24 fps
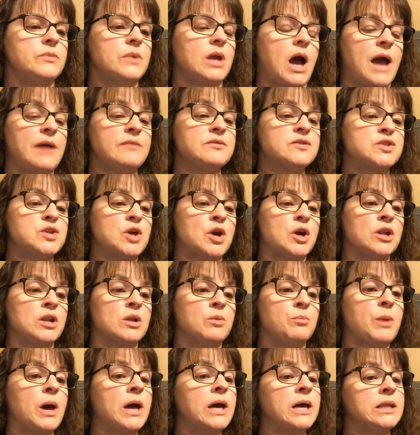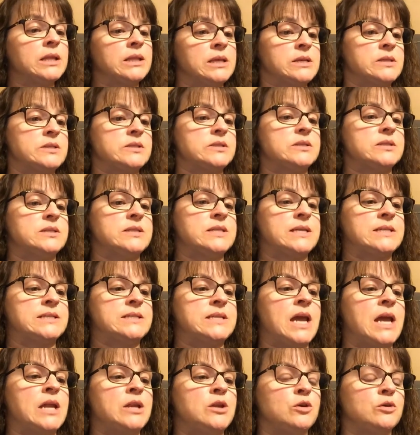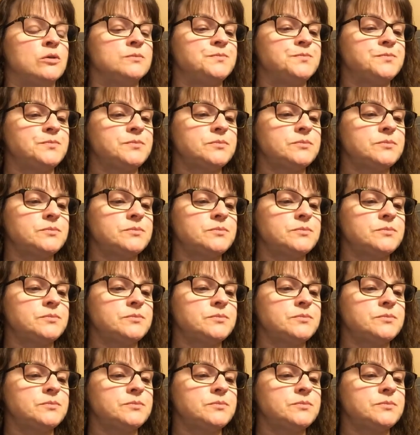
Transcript: I've started a bucket list, says Daniel.